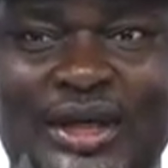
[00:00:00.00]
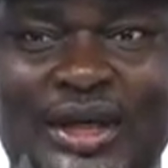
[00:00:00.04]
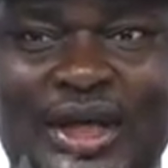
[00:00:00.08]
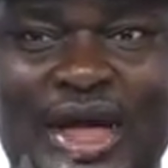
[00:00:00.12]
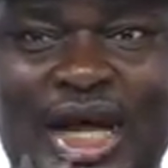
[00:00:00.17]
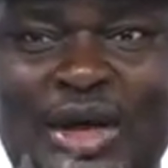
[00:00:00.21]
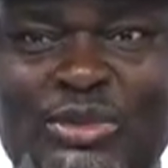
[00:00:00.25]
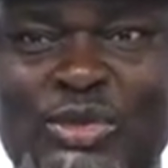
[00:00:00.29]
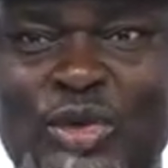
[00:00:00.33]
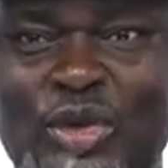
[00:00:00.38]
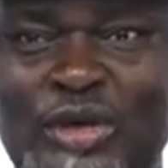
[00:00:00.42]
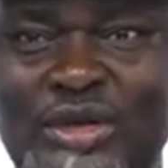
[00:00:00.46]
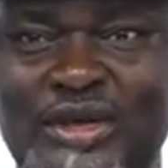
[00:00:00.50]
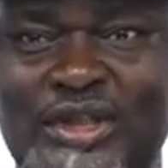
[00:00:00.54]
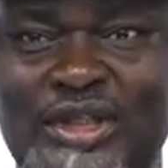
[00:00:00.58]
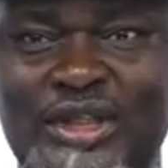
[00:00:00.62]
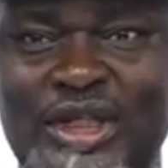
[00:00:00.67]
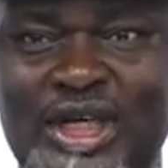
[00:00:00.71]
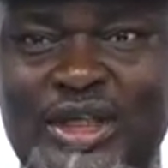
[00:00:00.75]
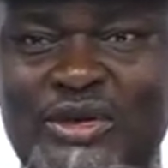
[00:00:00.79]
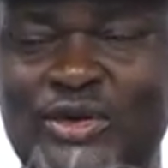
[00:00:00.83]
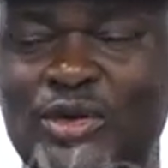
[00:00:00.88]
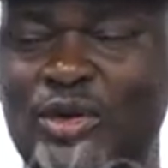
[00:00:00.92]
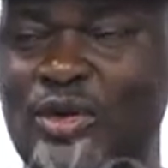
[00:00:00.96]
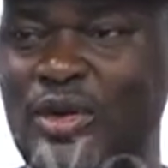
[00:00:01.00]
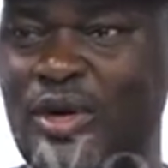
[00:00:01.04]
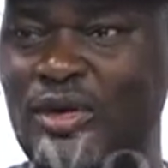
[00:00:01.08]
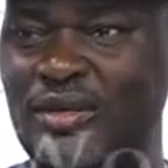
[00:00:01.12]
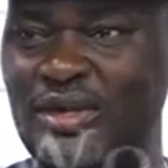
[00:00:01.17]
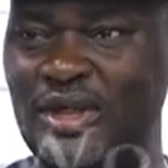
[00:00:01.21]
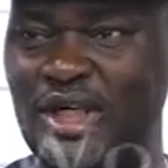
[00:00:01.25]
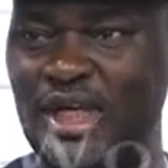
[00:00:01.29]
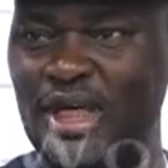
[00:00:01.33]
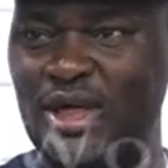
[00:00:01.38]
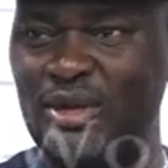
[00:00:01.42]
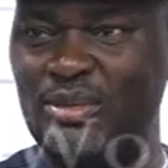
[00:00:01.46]
I'm not here to
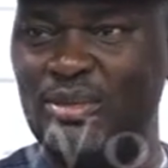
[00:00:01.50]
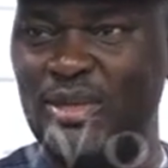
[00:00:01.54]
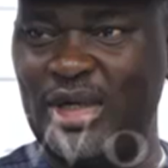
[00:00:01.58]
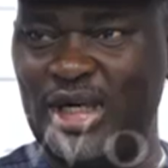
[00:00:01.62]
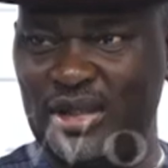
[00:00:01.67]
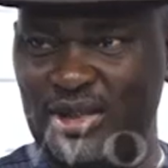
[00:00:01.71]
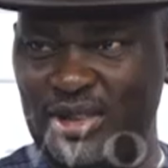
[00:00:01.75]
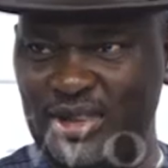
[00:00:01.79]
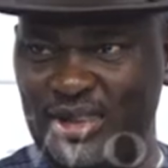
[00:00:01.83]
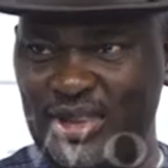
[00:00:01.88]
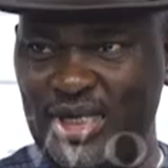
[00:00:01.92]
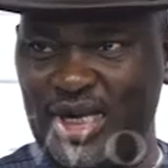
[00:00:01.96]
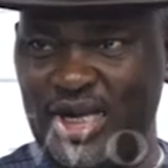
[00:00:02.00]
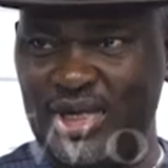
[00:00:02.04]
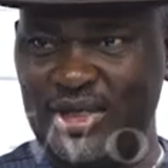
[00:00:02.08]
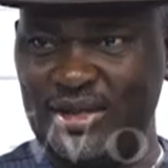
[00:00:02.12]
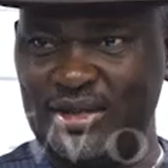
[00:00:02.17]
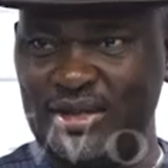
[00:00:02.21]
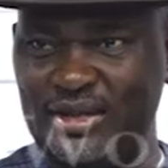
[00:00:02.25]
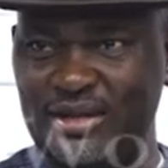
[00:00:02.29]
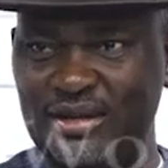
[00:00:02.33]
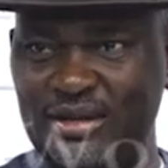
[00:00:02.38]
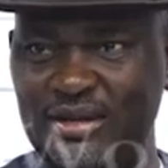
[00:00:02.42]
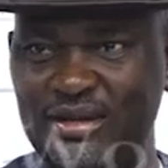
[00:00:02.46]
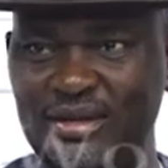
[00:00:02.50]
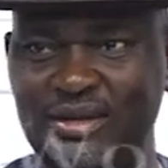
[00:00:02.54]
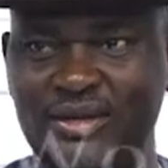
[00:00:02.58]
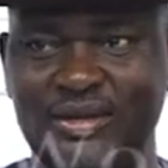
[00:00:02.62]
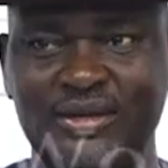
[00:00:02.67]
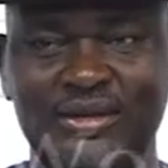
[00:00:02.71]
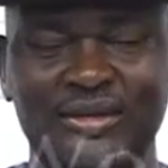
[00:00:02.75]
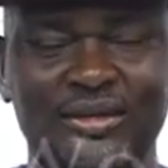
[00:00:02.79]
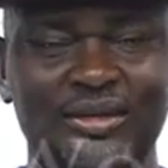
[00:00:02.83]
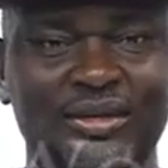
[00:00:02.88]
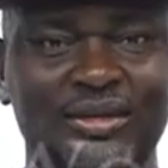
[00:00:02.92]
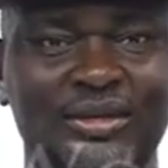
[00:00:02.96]
condemn my leaders,
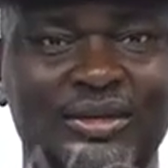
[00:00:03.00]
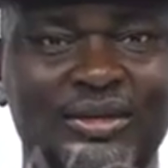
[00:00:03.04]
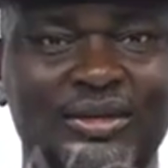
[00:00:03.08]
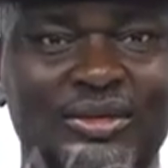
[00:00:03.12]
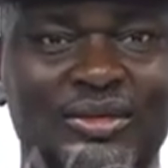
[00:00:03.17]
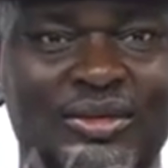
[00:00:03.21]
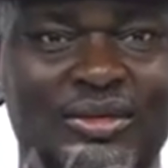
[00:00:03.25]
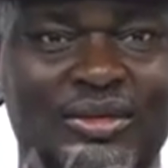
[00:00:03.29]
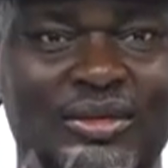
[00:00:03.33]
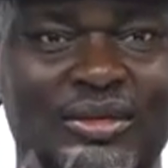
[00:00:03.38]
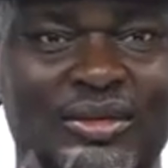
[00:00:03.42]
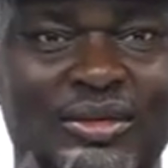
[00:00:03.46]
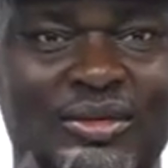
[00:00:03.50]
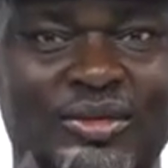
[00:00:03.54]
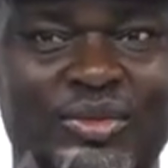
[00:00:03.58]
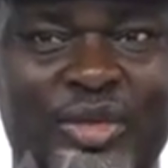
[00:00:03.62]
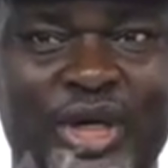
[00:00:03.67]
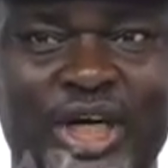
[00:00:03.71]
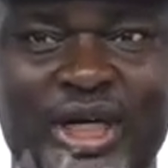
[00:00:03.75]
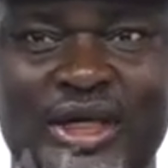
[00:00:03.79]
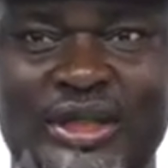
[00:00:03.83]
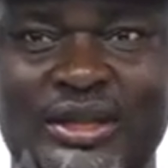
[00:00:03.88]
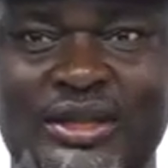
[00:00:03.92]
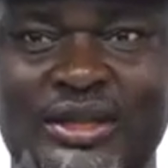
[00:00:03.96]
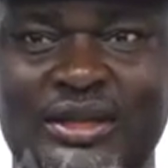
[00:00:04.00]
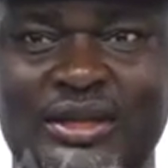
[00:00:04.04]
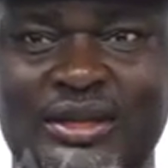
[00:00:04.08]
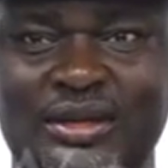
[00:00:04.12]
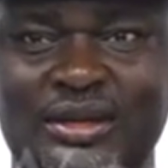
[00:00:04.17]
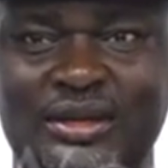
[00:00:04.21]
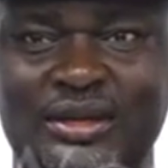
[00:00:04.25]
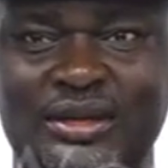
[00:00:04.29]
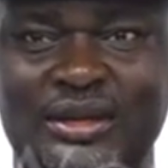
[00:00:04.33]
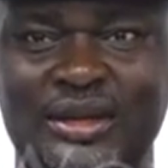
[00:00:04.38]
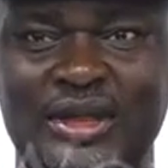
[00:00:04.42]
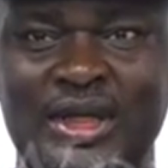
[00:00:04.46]
but
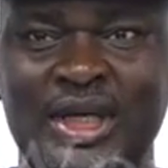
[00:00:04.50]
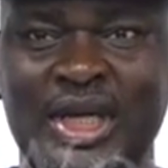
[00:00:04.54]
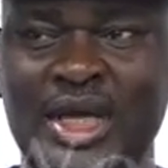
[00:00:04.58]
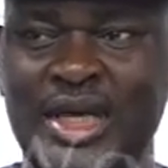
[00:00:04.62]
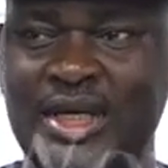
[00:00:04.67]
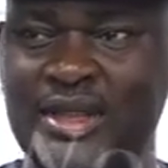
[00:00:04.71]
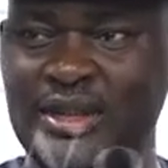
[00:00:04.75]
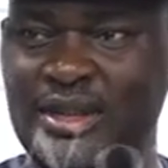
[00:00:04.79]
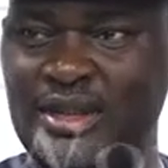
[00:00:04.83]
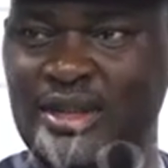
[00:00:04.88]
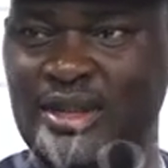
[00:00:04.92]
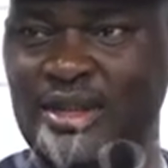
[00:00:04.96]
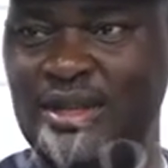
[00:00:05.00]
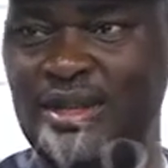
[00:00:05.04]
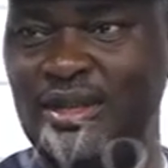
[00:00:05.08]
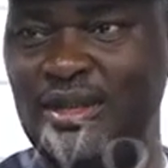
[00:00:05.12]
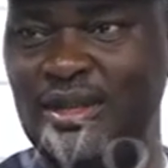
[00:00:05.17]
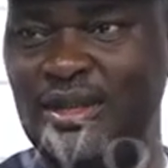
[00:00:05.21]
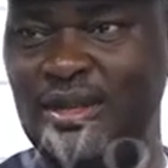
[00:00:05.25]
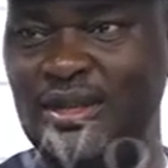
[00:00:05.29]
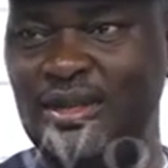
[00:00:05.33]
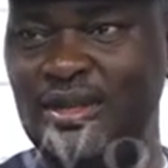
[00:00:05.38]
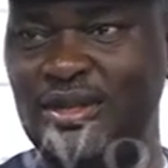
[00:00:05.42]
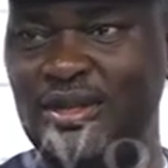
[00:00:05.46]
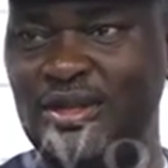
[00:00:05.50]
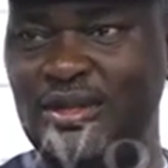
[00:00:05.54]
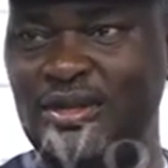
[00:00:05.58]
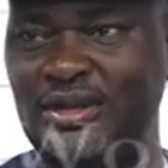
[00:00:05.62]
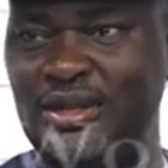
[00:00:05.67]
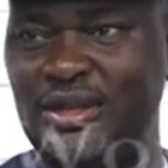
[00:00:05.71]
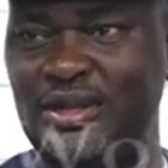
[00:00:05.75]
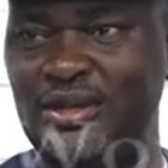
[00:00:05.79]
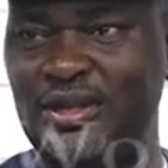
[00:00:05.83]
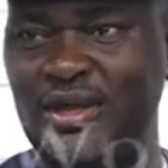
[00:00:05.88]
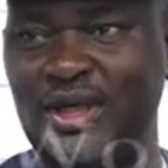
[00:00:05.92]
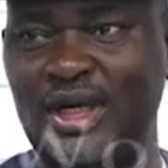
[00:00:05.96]
hasty
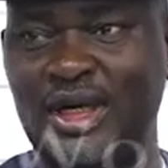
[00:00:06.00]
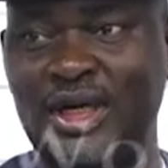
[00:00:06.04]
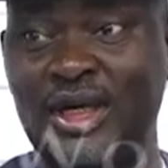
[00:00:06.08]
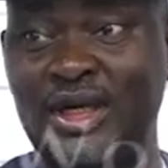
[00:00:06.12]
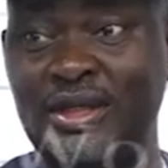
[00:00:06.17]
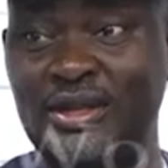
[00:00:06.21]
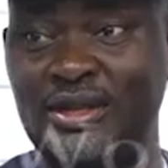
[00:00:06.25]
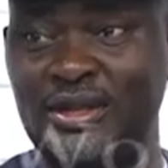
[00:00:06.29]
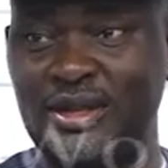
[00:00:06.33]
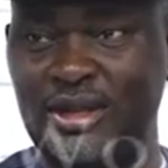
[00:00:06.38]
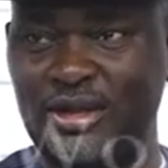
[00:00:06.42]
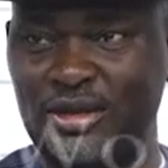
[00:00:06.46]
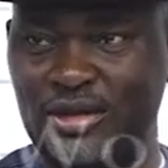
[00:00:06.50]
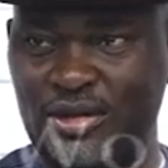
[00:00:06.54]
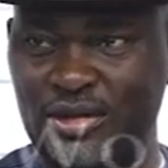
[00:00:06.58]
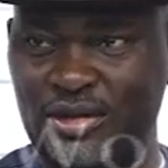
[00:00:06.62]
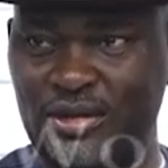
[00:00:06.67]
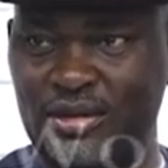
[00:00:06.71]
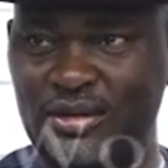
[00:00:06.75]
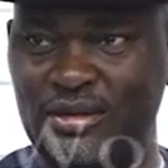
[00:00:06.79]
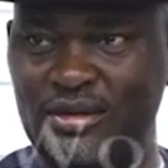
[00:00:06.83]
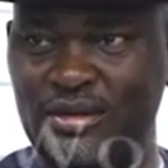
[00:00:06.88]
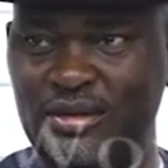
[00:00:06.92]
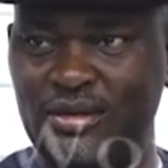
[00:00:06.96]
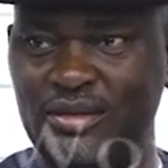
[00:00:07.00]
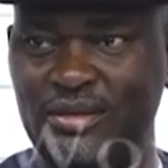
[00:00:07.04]
generalization